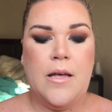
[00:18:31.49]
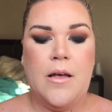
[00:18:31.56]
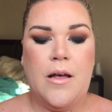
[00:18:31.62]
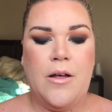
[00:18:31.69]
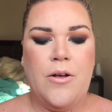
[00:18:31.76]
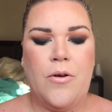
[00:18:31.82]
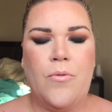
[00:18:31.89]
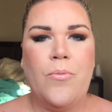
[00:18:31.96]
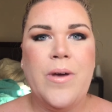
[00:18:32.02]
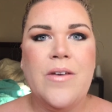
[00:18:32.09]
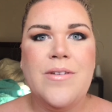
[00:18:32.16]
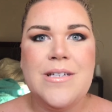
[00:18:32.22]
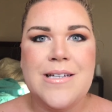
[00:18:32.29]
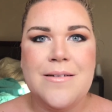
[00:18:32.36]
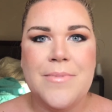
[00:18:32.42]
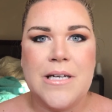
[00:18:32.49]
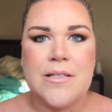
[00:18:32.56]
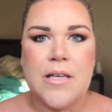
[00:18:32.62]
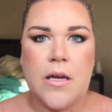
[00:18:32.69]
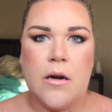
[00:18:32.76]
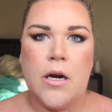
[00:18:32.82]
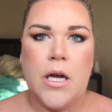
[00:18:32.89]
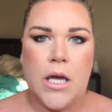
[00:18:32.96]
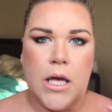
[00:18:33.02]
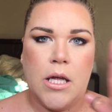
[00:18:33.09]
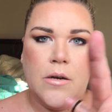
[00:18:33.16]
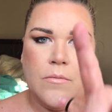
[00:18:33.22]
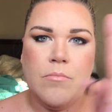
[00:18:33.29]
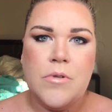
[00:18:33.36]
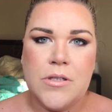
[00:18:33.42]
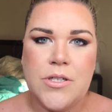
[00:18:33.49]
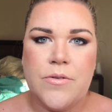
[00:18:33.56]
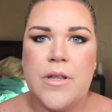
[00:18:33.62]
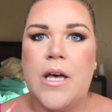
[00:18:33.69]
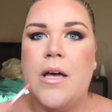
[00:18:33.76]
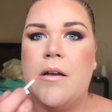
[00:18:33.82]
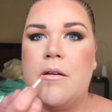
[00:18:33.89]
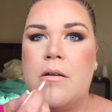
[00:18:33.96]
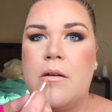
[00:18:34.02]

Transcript: Oh, we haven't done mascara yet. We'll do that.